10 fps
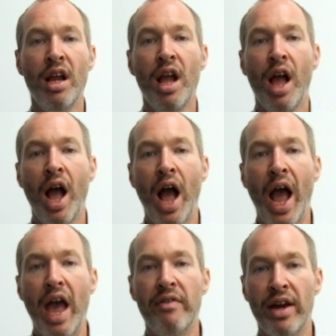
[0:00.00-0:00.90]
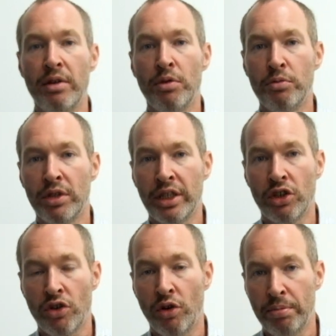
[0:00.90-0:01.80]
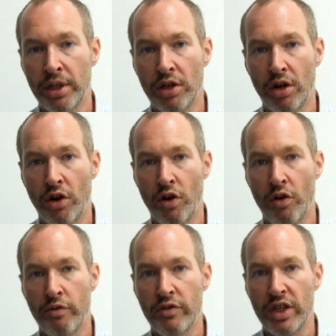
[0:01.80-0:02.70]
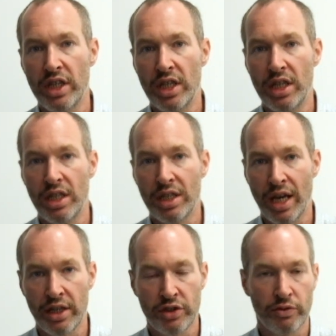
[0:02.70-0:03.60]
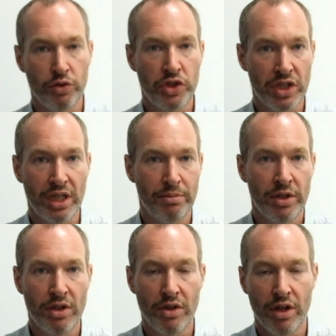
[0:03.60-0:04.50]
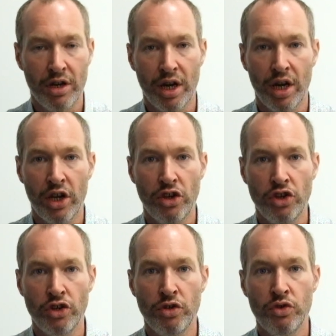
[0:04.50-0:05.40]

If anyone would like a copy of the cash flow statement that I use,